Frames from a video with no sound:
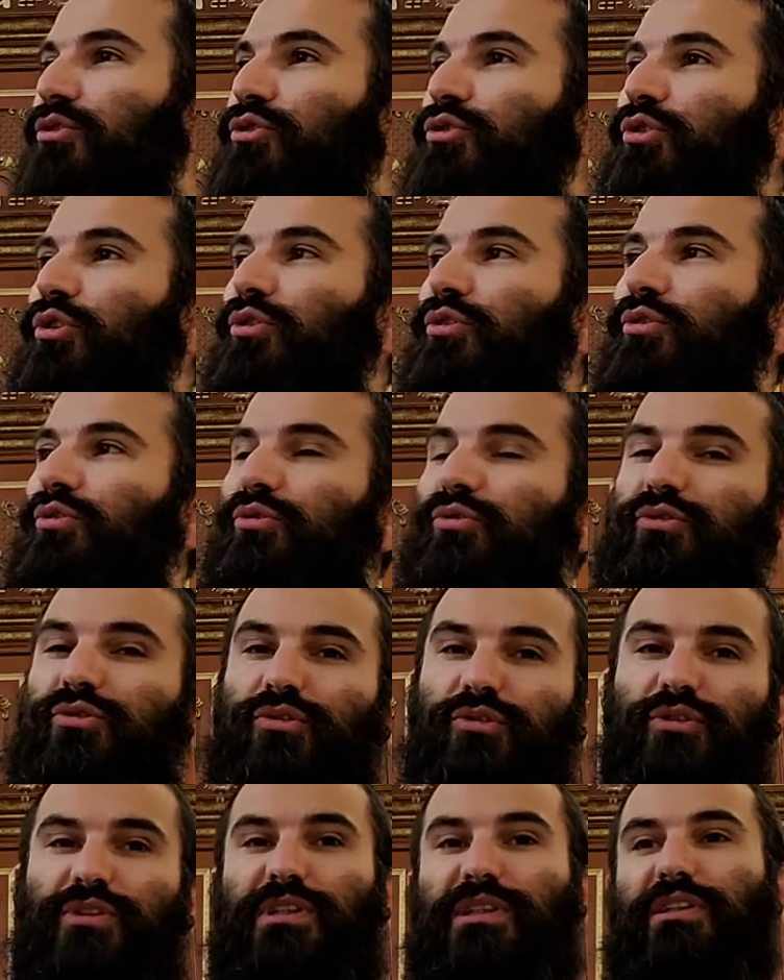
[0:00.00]

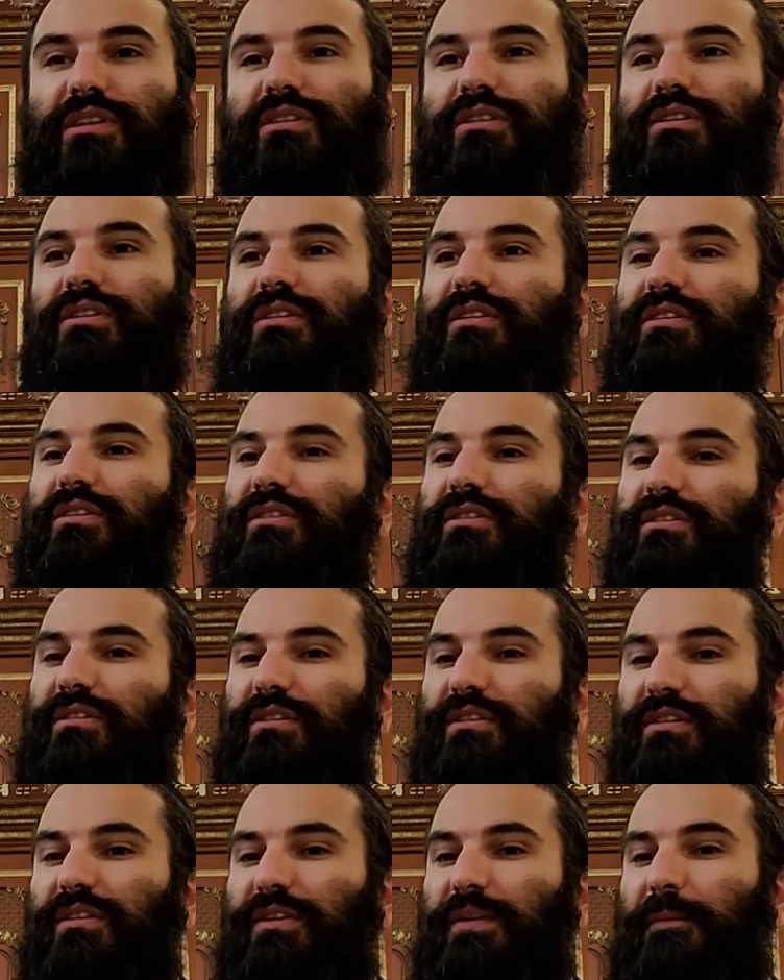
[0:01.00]
So there's
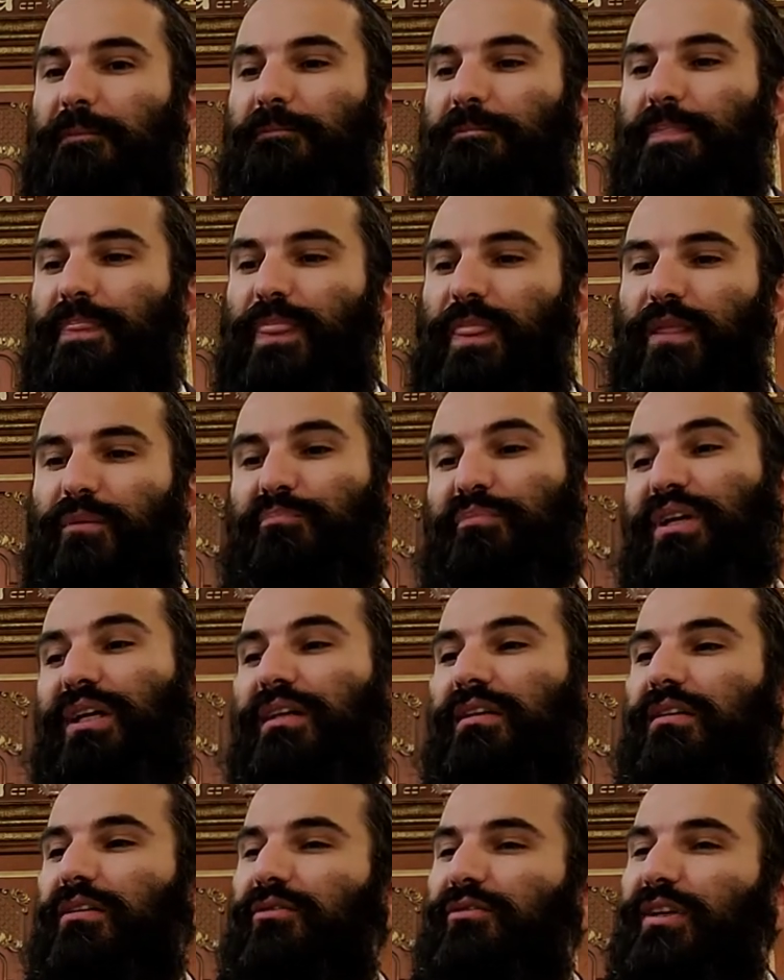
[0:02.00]
the
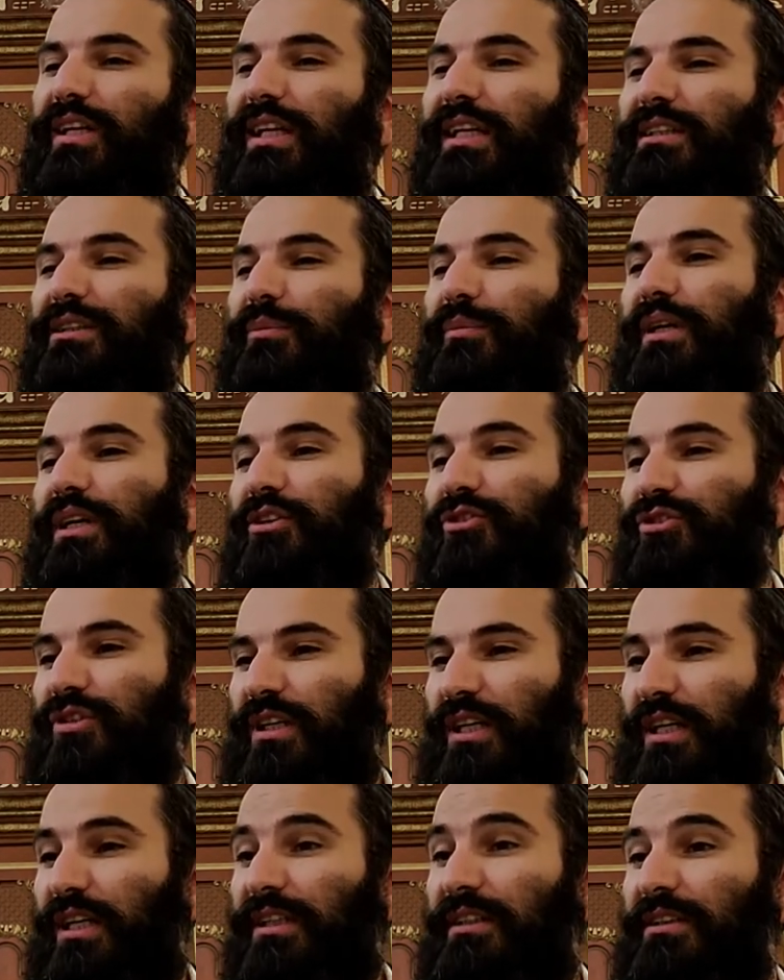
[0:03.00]
Ben
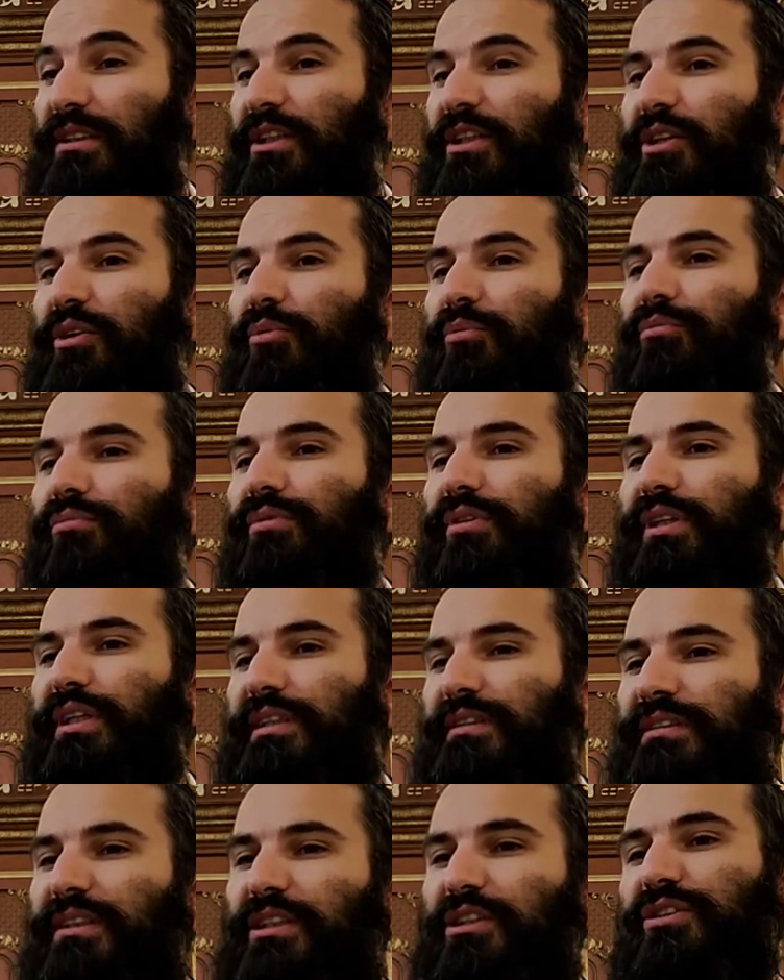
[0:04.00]
Ishchai
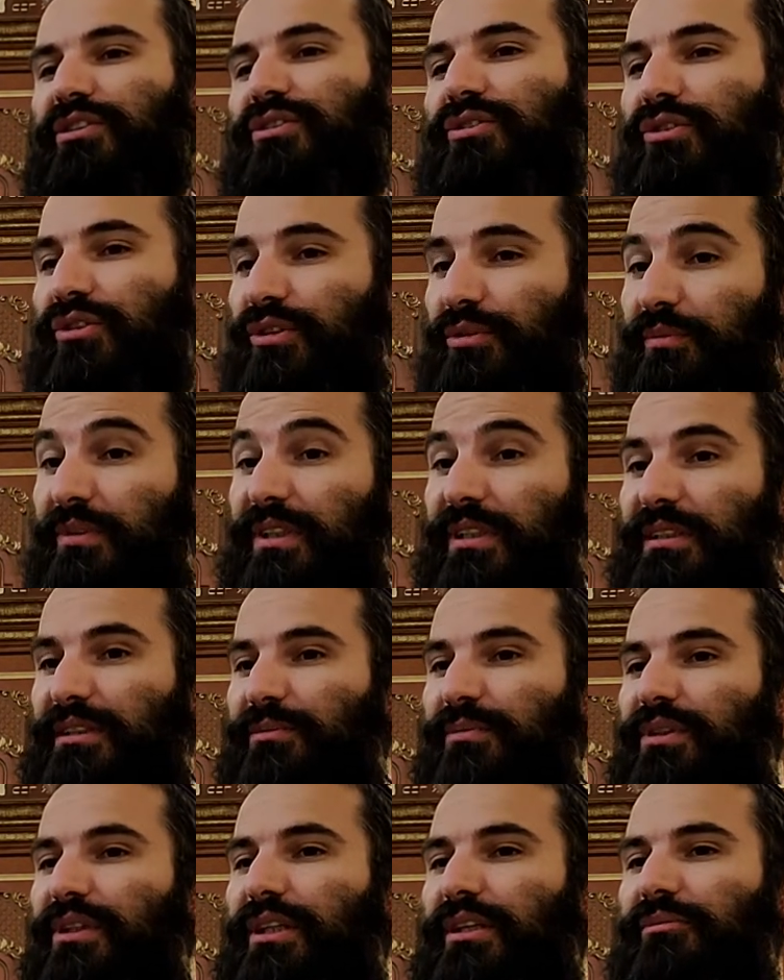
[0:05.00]
brings that it's 30 minutes,
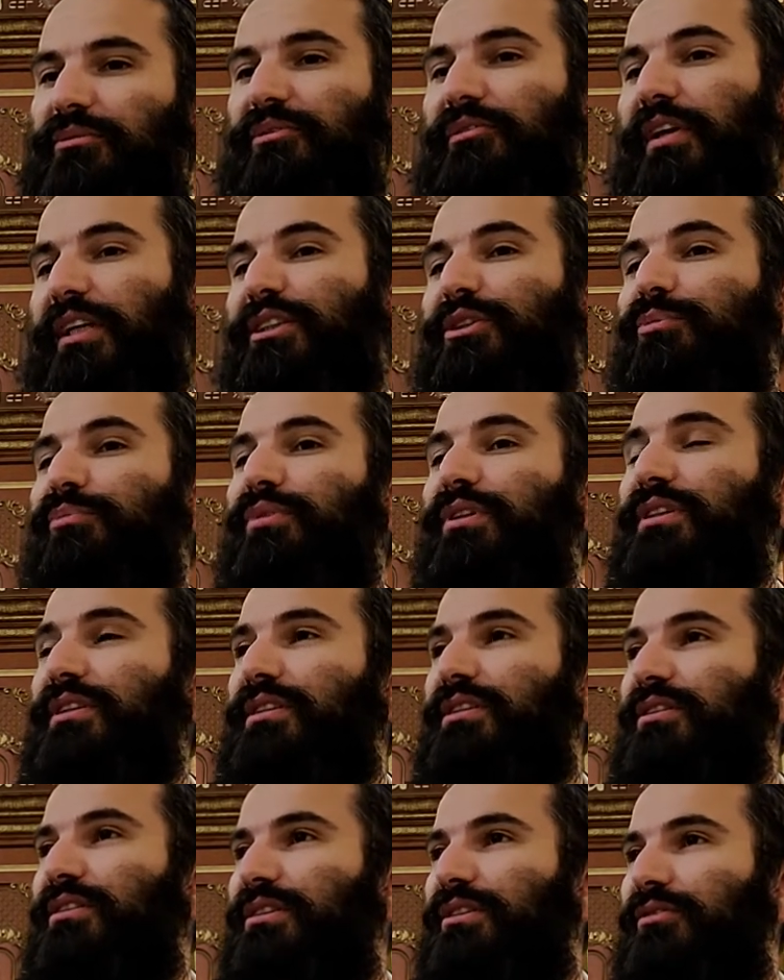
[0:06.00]
but Chaim Avadya brings
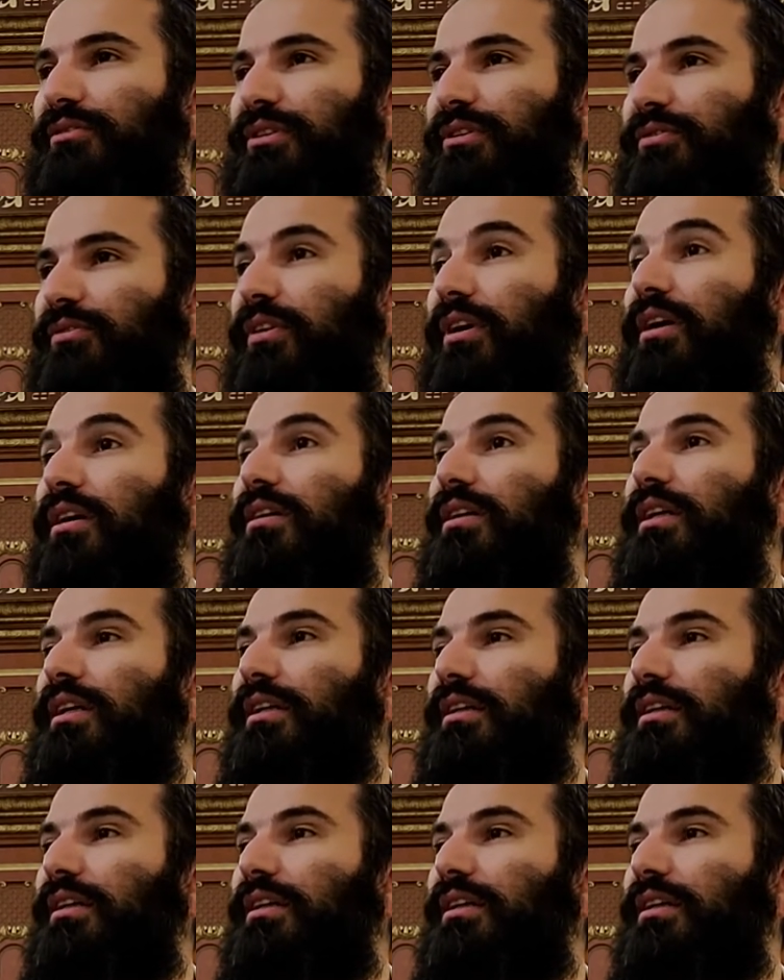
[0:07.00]
there's a Ritva,